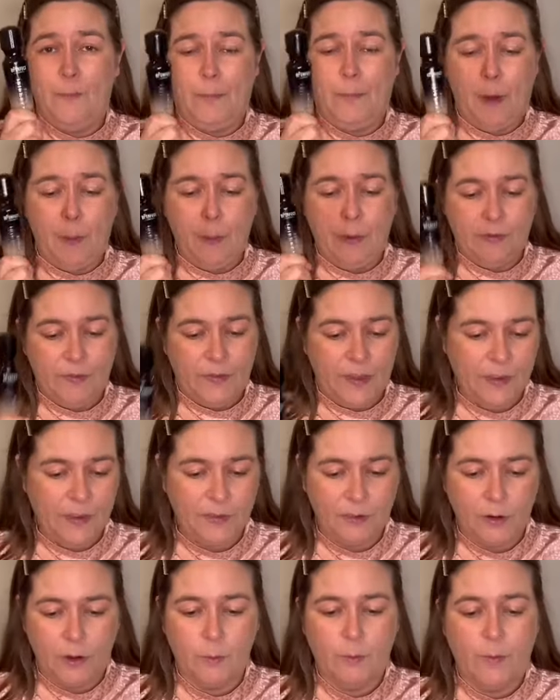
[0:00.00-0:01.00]
pump of this
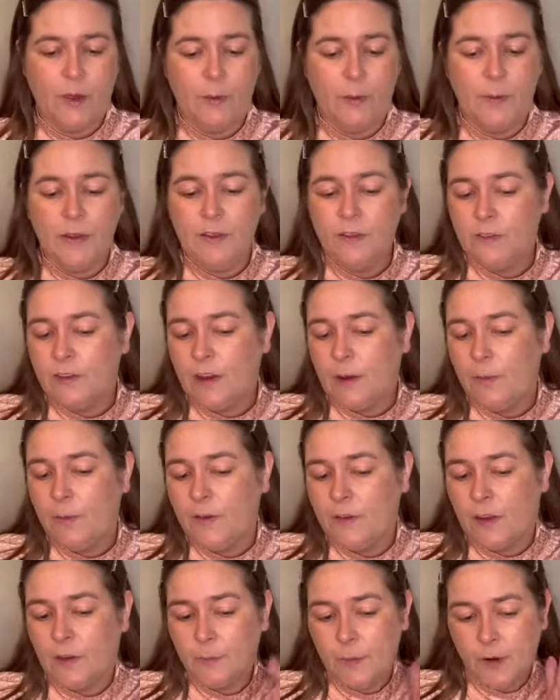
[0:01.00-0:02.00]
on my mixing tablet.
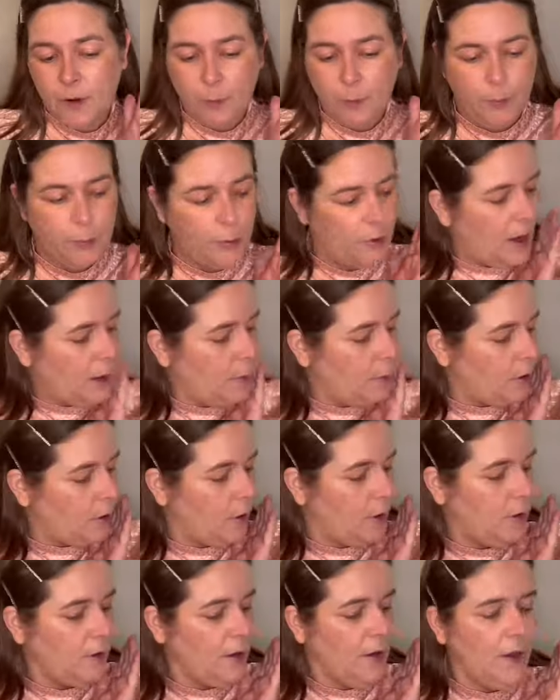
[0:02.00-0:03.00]
I put a primer
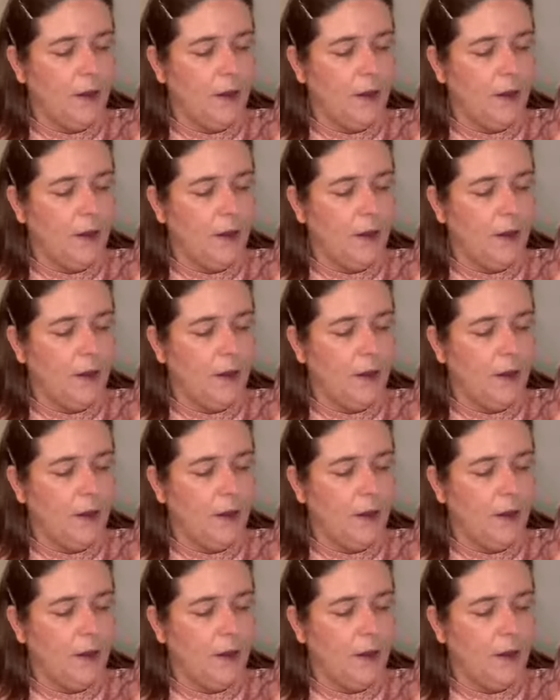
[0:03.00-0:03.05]
on.